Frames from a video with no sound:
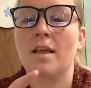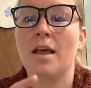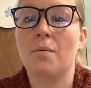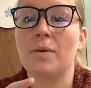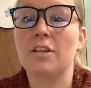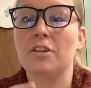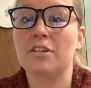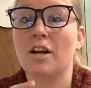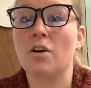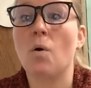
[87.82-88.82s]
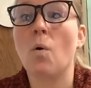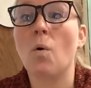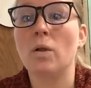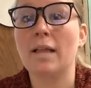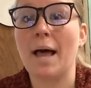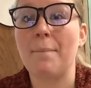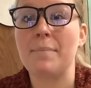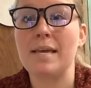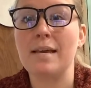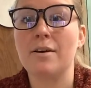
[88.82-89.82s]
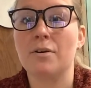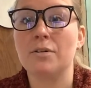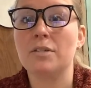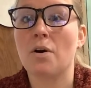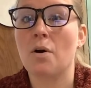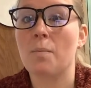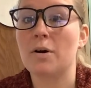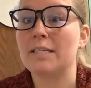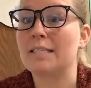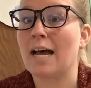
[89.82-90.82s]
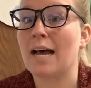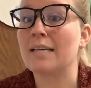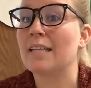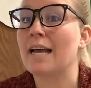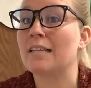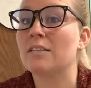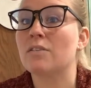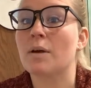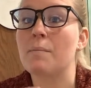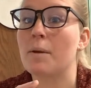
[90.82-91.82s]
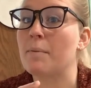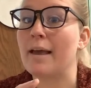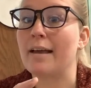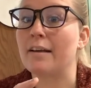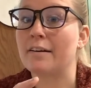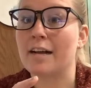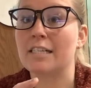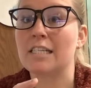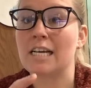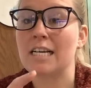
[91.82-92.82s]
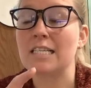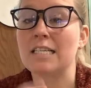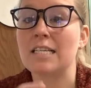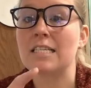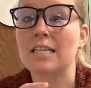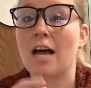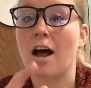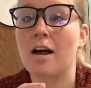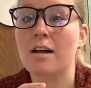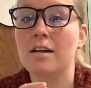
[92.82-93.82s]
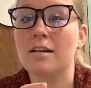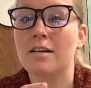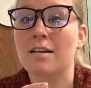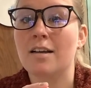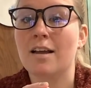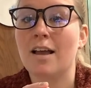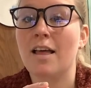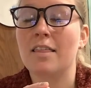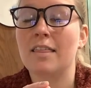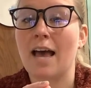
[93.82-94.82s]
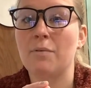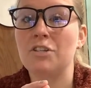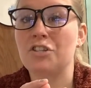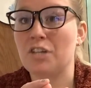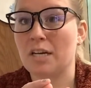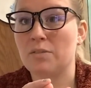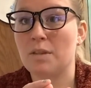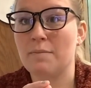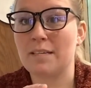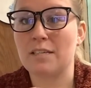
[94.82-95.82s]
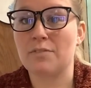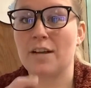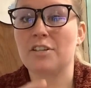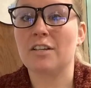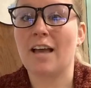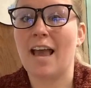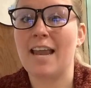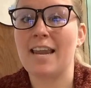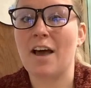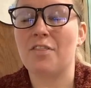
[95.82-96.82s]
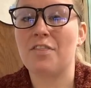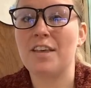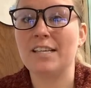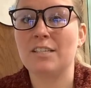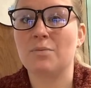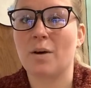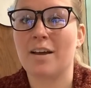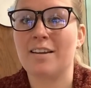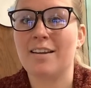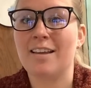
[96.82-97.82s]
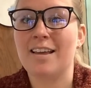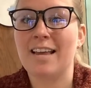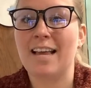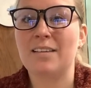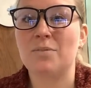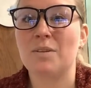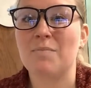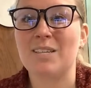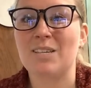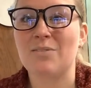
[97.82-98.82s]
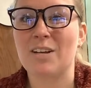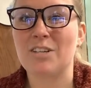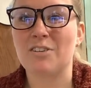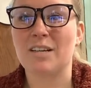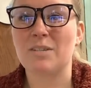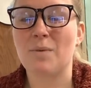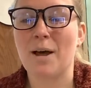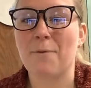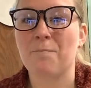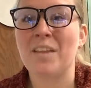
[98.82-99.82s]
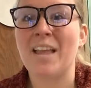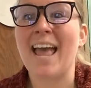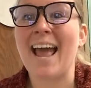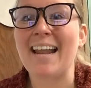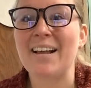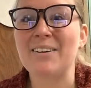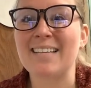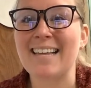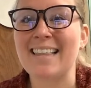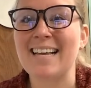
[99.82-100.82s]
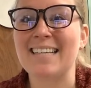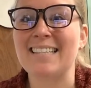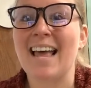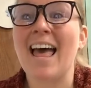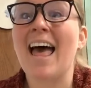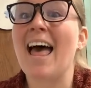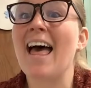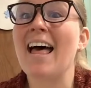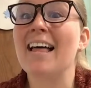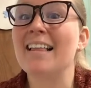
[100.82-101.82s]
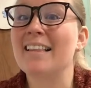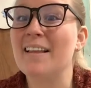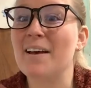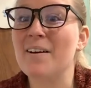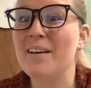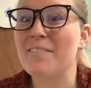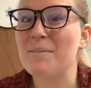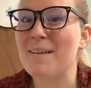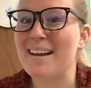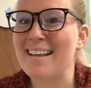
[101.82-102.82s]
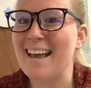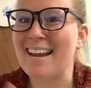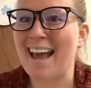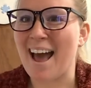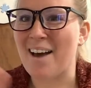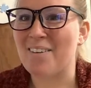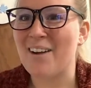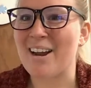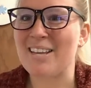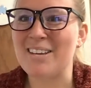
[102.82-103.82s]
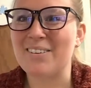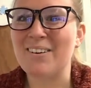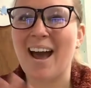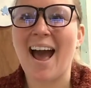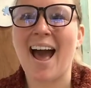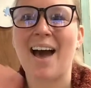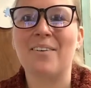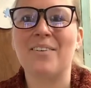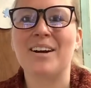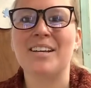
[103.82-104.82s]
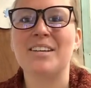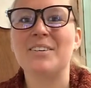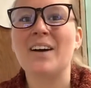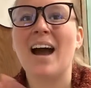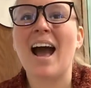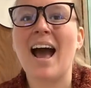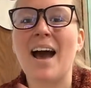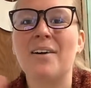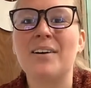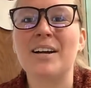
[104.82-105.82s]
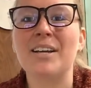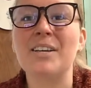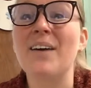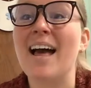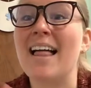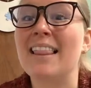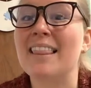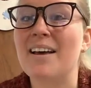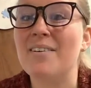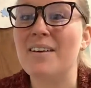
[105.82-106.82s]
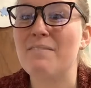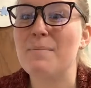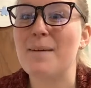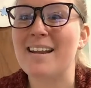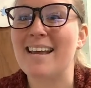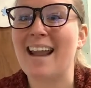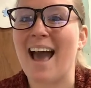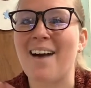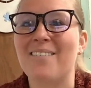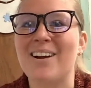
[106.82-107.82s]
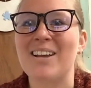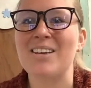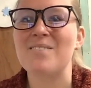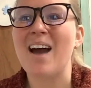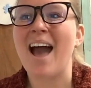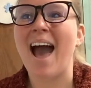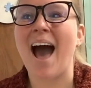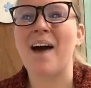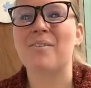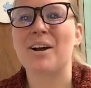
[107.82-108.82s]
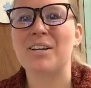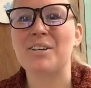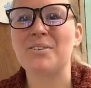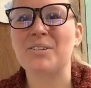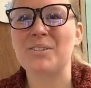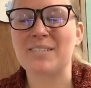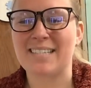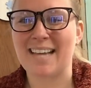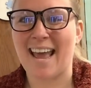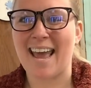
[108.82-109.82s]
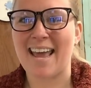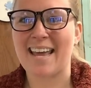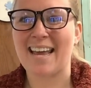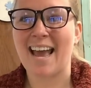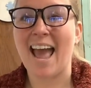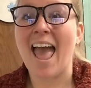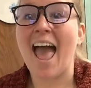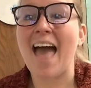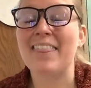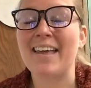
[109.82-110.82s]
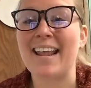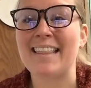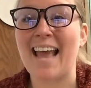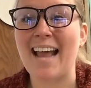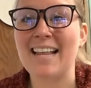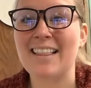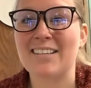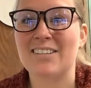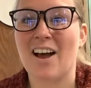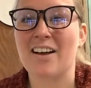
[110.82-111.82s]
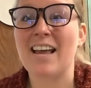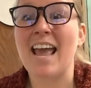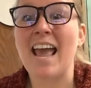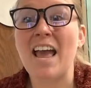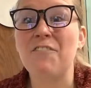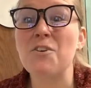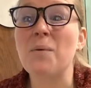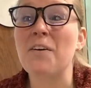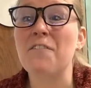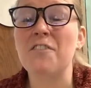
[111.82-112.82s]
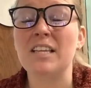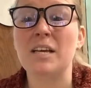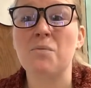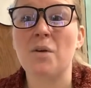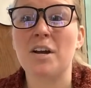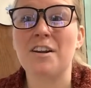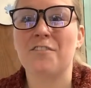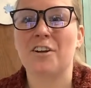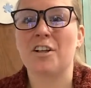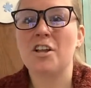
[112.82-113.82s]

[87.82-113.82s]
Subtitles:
We learned our Hola Amigos, ¿Cómo estás? Estoy muy bien, gracias song. That was just with Mrs. Rachel, and now this one is with Mrs. Rachel as well. And it goes like this. Hello, everybody, and how are you? How are you? How are you? Hello, everybody, and how are you? How are you today? And then at the end of the song, if you are feeling wonderful,